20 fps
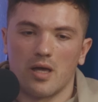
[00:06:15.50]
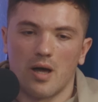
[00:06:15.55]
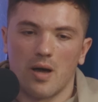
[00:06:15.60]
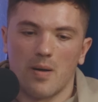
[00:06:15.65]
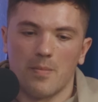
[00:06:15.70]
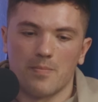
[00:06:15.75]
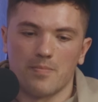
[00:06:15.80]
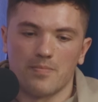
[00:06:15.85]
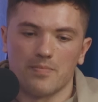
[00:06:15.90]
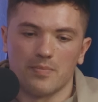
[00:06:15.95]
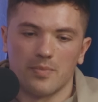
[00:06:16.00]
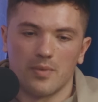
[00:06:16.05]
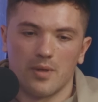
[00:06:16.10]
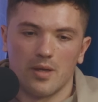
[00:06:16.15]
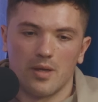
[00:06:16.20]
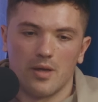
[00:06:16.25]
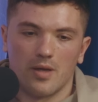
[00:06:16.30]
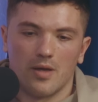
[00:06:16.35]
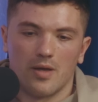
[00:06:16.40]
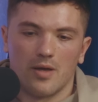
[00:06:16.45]
and
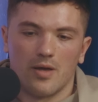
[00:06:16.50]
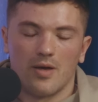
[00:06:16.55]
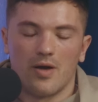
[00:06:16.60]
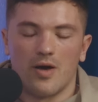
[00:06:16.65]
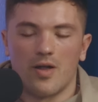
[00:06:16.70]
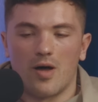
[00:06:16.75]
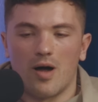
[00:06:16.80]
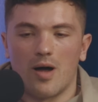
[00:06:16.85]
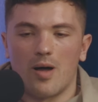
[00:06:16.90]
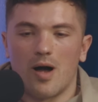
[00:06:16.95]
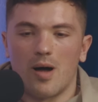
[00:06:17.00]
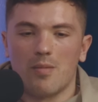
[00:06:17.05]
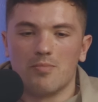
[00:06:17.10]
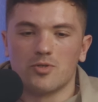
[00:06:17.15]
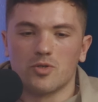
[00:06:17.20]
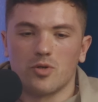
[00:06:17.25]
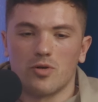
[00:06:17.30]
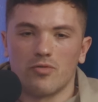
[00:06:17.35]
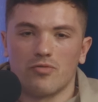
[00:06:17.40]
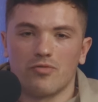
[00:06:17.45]
I'm
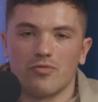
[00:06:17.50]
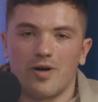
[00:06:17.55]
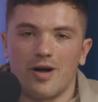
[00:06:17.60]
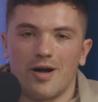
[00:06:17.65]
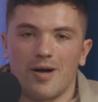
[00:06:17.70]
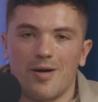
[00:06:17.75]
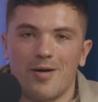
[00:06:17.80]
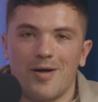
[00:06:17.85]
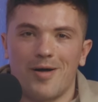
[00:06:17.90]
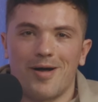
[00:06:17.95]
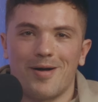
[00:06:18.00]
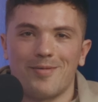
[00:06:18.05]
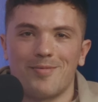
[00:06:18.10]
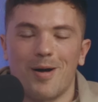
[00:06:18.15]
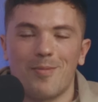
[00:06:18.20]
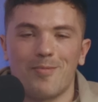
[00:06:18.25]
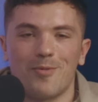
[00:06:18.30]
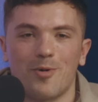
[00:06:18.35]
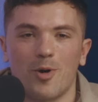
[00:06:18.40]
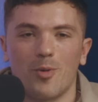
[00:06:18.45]
sort of,
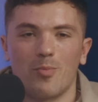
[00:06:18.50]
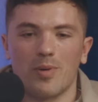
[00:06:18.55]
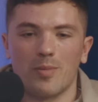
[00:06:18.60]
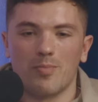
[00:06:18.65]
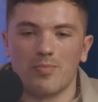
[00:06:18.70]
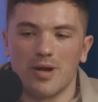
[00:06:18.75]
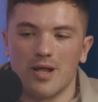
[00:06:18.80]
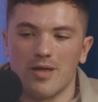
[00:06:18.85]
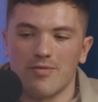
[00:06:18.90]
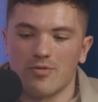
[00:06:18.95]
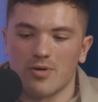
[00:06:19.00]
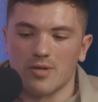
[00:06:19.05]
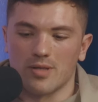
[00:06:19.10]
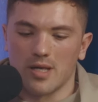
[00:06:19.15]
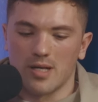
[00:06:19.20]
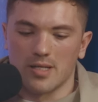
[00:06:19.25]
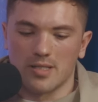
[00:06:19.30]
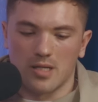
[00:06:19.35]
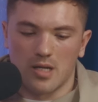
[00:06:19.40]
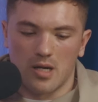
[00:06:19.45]
I'm a real big believer in
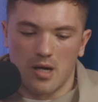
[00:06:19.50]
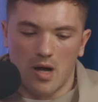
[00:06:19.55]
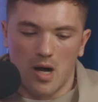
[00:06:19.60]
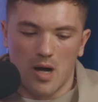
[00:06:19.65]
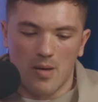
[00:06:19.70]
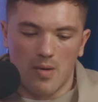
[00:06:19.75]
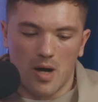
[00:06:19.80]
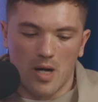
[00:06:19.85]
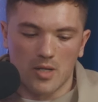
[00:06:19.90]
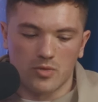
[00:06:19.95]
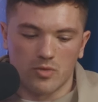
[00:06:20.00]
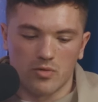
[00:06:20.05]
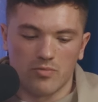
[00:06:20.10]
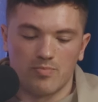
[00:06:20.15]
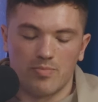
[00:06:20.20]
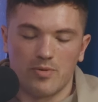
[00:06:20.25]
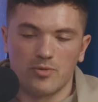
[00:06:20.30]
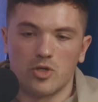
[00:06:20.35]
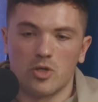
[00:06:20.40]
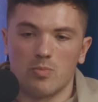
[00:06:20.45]
this. And I sort of
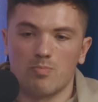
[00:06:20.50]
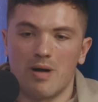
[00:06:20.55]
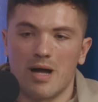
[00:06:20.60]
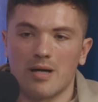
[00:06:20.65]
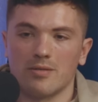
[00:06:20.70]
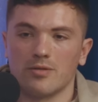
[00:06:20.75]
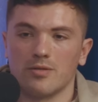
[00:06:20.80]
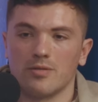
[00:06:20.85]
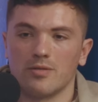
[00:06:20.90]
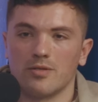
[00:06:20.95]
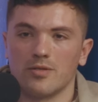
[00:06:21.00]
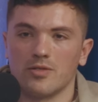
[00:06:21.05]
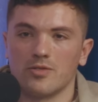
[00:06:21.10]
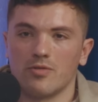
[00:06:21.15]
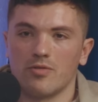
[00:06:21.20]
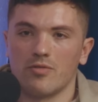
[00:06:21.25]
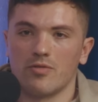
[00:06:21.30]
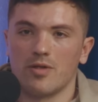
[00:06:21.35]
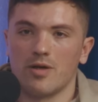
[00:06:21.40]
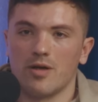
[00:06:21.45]
do bang the
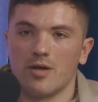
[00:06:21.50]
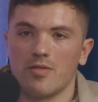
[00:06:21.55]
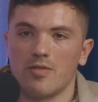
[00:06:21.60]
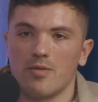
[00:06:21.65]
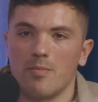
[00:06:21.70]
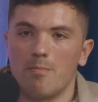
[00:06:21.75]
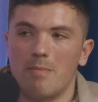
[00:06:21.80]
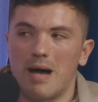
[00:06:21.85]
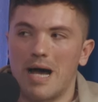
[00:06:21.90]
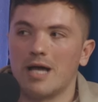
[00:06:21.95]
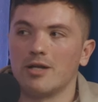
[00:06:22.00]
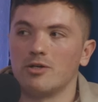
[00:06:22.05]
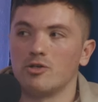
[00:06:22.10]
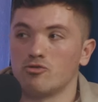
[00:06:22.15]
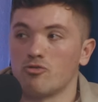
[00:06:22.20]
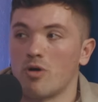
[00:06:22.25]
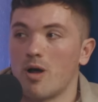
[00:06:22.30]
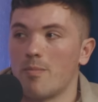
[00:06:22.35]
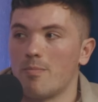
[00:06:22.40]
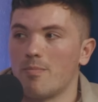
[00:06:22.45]
sort of the man
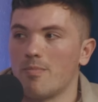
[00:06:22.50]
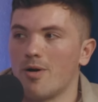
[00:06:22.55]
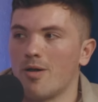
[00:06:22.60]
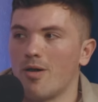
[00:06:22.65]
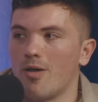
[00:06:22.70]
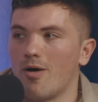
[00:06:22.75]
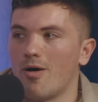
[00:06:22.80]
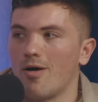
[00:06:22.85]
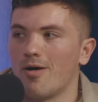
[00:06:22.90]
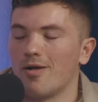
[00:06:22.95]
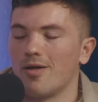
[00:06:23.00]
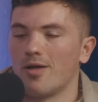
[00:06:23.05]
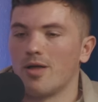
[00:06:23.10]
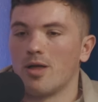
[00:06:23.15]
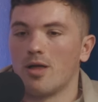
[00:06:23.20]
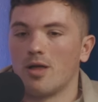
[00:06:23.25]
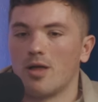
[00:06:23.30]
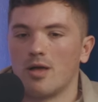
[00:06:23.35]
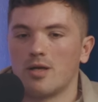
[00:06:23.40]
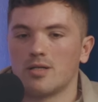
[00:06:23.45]
drum a lot.
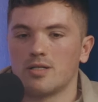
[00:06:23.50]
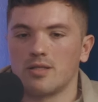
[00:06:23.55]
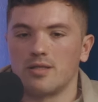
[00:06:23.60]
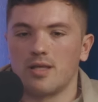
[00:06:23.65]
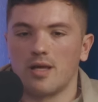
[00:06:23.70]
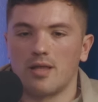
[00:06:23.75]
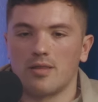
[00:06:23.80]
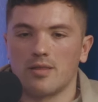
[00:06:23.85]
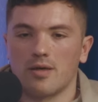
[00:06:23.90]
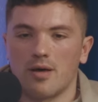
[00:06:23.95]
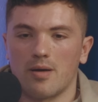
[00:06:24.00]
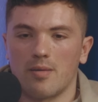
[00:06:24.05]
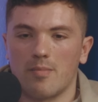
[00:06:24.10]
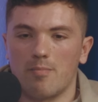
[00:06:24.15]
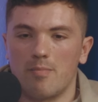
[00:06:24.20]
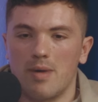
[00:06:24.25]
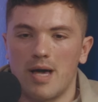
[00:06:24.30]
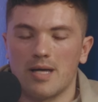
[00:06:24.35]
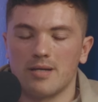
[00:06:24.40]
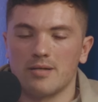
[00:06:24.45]
Because I think that
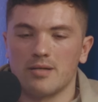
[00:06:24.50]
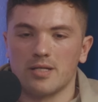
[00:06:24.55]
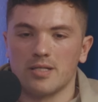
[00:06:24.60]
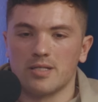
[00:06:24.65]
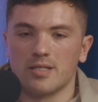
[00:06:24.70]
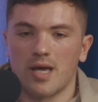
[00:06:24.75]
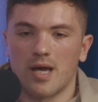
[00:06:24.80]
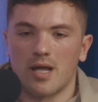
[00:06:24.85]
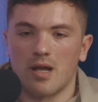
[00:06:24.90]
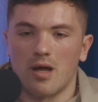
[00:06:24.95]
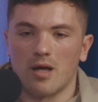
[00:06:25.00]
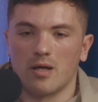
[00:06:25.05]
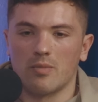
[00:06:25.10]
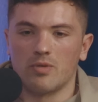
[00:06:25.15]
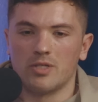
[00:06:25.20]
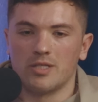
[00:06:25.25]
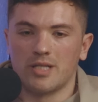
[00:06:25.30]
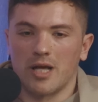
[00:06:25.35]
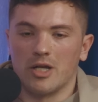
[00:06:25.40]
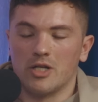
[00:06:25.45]
men just get like,
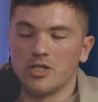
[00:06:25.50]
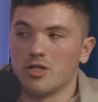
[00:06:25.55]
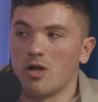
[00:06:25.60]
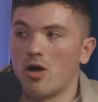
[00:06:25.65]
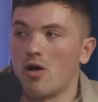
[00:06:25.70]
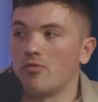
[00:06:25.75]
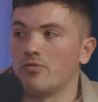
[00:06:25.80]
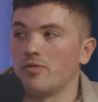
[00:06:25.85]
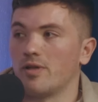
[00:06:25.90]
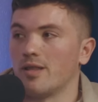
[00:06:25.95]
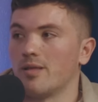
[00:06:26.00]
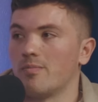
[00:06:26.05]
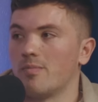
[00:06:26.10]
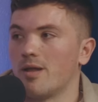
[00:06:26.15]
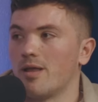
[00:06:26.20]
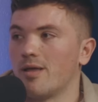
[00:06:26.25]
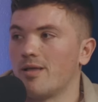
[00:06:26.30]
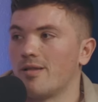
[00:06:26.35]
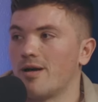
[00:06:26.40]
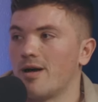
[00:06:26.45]
we're just getting shafted at the
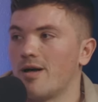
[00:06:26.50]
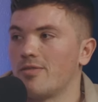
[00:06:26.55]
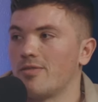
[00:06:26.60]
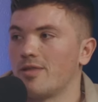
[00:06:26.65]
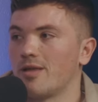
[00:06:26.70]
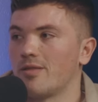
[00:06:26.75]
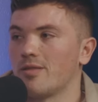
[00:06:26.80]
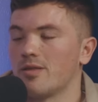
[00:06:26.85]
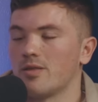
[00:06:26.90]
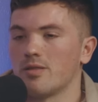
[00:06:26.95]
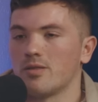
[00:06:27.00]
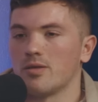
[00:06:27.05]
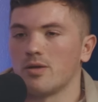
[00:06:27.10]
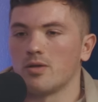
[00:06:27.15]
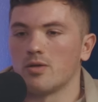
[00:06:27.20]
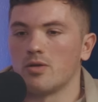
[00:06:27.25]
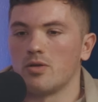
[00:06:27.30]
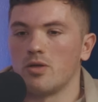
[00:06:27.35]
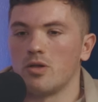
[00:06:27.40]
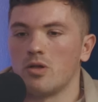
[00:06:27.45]
minute. Like, I think that,
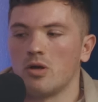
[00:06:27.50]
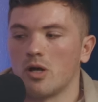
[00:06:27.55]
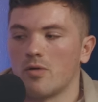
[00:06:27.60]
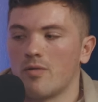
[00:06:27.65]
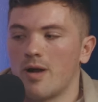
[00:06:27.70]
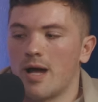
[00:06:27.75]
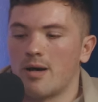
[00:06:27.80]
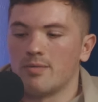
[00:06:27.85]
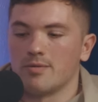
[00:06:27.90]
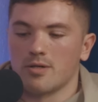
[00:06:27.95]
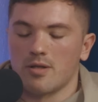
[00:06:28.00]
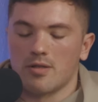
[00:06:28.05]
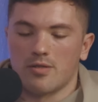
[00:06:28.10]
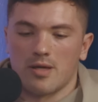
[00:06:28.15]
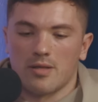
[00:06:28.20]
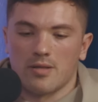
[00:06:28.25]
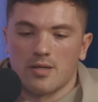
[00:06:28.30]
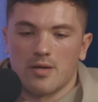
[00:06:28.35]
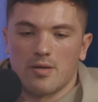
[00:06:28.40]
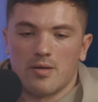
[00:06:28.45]
that you look around and you
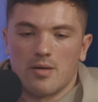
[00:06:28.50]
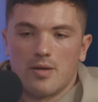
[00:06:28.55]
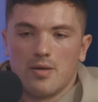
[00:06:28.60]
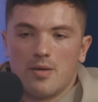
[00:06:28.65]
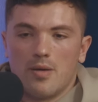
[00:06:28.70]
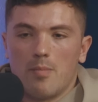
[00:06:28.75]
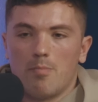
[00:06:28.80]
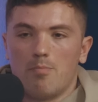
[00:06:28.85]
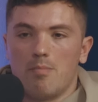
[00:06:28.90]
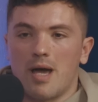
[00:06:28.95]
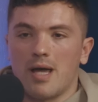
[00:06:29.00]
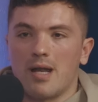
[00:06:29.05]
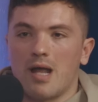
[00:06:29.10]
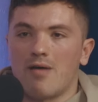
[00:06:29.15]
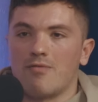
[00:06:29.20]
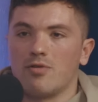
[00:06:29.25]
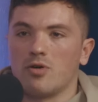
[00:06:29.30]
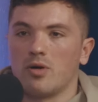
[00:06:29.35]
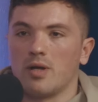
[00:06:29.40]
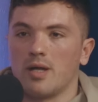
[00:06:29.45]
think that men
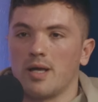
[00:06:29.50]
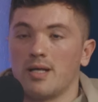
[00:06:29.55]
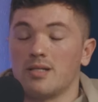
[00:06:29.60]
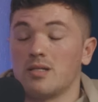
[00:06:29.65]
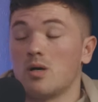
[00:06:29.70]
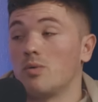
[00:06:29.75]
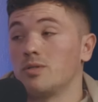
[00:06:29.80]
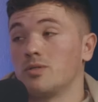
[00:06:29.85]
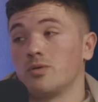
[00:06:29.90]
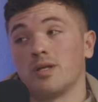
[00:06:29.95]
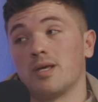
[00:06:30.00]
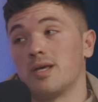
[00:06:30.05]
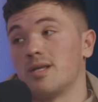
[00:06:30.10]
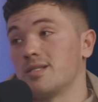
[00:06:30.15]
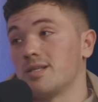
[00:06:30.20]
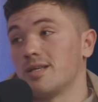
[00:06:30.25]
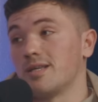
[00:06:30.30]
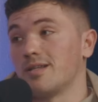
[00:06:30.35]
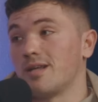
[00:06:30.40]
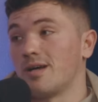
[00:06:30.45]
haven't got it easy. No one's got it
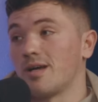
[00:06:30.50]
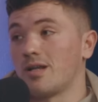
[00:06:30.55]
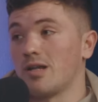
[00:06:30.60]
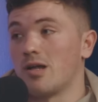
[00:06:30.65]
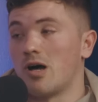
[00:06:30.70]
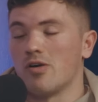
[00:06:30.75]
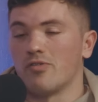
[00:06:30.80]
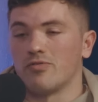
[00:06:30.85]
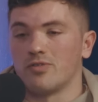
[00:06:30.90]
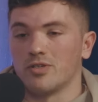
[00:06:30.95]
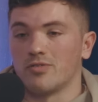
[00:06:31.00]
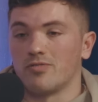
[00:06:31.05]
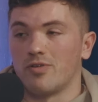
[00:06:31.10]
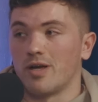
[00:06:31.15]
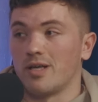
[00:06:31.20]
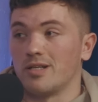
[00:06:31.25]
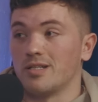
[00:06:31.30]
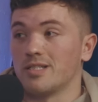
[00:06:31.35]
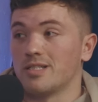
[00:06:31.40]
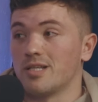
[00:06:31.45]
easy. Like, life just
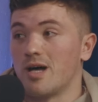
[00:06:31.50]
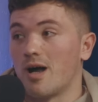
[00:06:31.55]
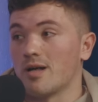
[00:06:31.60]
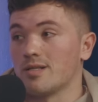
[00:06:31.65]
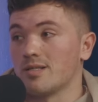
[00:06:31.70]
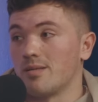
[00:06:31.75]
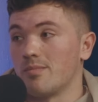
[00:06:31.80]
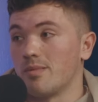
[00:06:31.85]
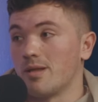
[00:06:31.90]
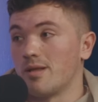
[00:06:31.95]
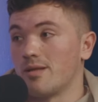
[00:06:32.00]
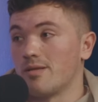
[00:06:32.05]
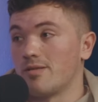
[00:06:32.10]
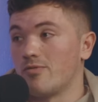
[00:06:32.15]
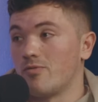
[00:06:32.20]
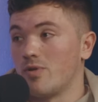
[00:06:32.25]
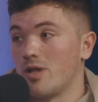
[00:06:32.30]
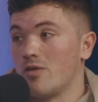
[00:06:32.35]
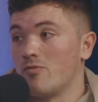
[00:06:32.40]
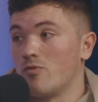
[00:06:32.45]
fucking sucks at the minute.
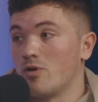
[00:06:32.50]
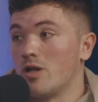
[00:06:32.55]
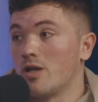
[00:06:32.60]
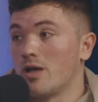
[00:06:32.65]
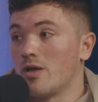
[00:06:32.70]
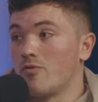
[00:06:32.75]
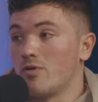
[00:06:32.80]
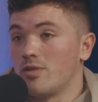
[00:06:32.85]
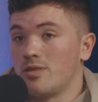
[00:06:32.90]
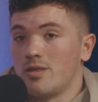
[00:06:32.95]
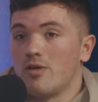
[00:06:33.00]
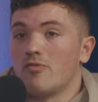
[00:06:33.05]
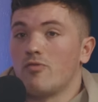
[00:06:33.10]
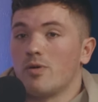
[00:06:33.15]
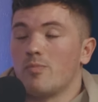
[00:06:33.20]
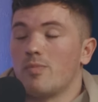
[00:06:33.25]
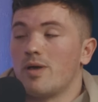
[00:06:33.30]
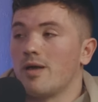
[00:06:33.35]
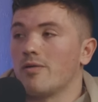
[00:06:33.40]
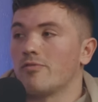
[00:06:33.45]
If
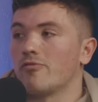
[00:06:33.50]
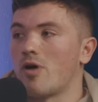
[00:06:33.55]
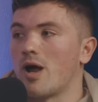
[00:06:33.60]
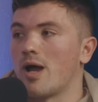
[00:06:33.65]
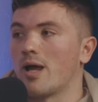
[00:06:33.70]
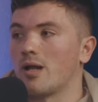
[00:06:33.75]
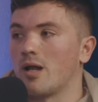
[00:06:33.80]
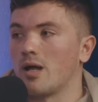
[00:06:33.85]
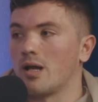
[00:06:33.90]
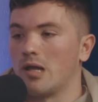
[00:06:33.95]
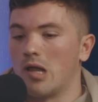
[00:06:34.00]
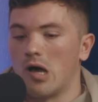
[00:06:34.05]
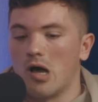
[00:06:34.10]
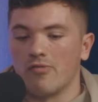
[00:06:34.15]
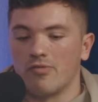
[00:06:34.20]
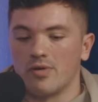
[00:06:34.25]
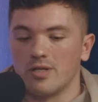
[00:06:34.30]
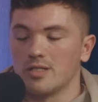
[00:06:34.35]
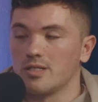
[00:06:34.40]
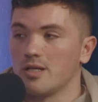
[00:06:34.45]
we're being frank, like
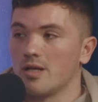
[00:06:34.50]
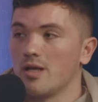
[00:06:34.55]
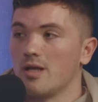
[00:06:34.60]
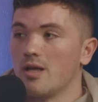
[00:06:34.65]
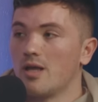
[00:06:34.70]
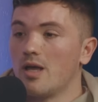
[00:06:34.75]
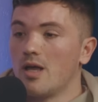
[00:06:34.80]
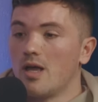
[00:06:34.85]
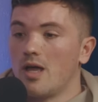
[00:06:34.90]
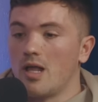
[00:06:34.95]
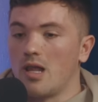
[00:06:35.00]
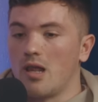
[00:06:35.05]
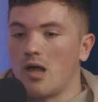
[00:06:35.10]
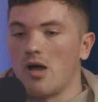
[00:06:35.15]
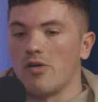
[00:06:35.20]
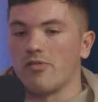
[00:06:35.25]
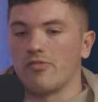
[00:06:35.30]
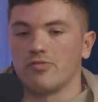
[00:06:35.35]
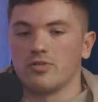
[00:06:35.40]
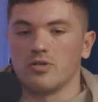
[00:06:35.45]
life is,
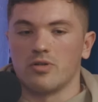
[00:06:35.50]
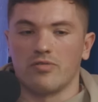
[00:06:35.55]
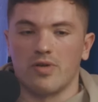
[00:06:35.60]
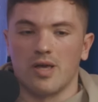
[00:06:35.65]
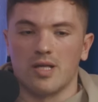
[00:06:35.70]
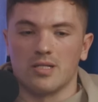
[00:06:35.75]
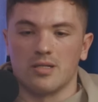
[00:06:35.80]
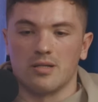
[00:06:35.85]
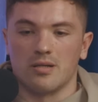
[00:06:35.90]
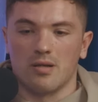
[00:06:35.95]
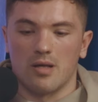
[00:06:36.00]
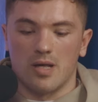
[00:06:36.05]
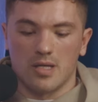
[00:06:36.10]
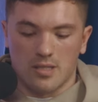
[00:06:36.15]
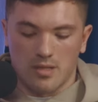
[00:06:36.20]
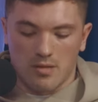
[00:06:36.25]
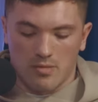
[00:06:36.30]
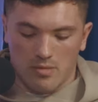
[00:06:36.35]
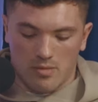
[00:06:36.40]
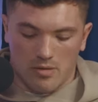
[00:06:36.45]
life sort of
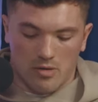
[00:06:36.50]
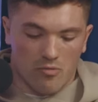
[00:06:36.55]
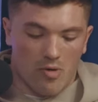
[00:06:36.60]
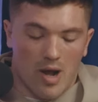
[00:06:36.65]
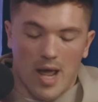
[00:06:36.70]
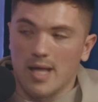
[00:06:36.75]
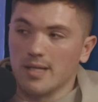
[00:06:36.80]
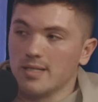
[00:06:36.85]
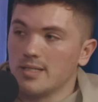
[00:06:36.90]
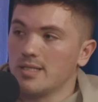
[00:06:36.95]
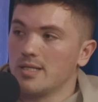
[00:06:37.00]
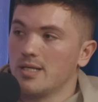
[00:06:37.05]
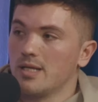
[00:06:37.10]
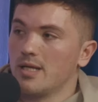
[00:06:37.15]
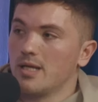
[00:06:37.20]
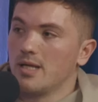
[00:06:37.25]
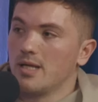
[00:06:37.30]
isn't great.